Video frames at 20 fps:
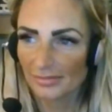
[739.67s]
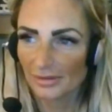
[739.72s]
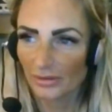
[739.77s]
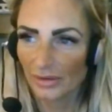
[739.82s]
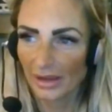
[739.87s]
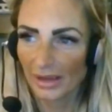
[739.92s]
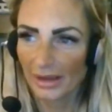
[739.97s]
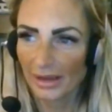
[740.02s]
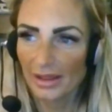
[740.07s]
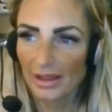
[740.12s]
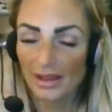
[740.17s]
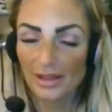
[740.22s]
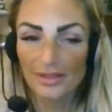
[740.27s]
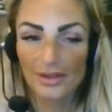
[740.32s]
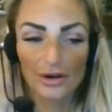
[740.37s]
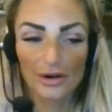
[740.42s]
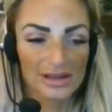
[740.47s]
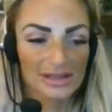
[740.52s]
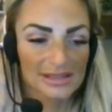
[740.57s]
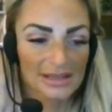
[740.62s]
okay?
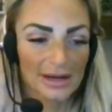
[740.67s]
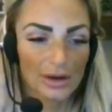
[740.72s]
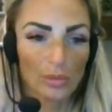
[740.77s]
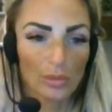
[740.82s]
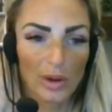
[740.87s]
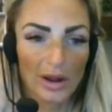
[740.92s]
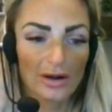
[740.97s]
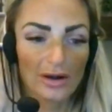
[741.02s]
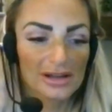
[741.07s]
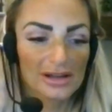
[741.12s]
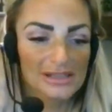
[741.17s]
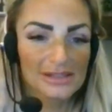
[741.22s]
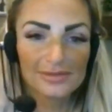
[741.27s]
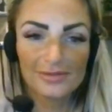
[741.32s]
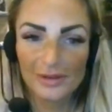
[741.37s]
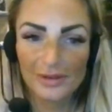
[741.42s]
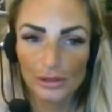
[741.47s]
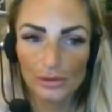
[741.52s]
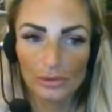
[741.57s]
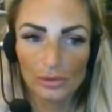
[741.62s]
There is an awareness
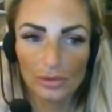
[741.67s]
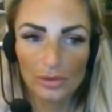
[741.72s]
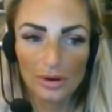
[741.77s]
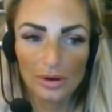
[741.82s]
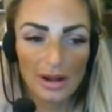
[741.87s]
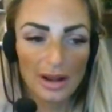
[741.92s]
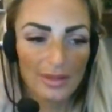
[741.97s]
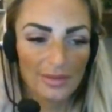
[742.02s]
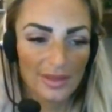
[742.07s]
of you